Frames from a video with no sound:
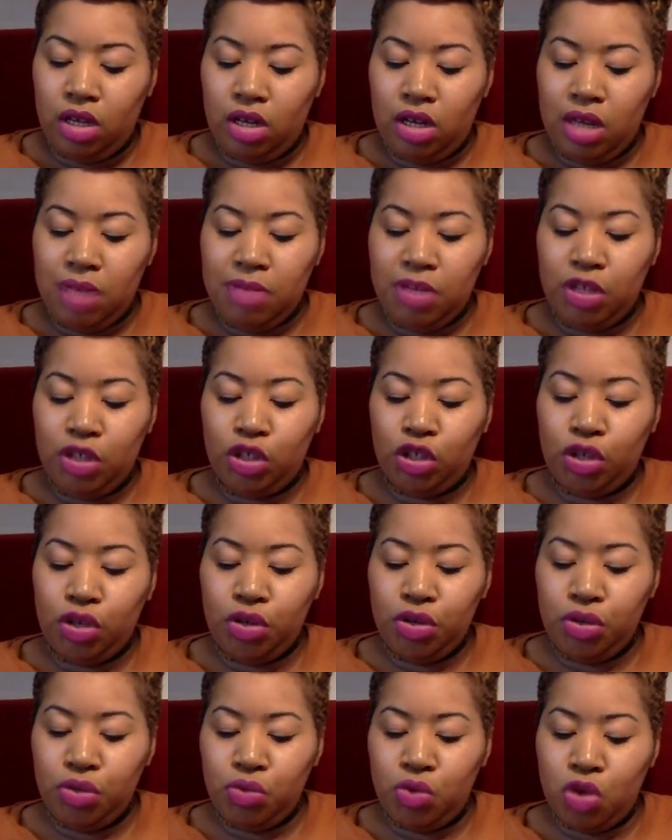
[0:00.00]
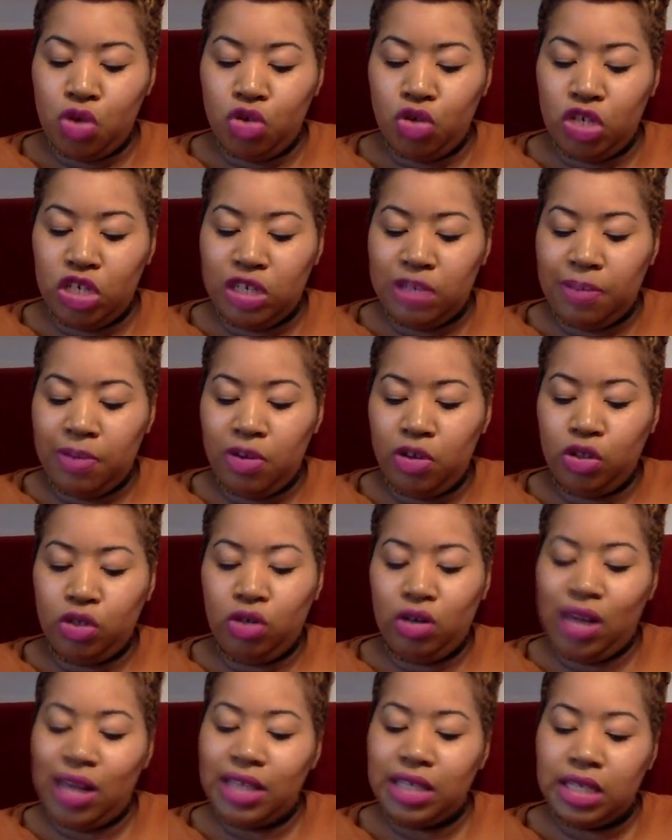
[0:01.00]
Let me show you what your spiritual
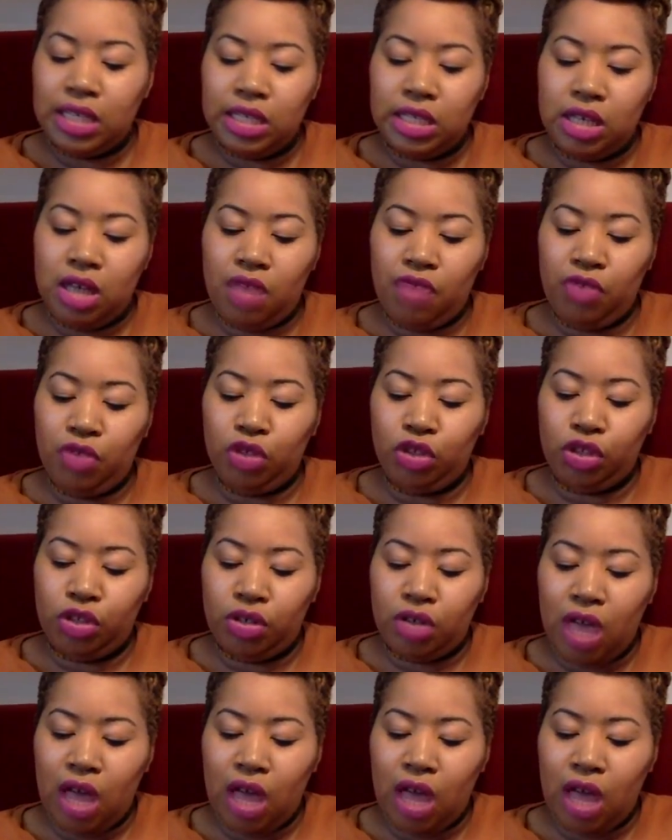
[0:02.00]
lessons are for June.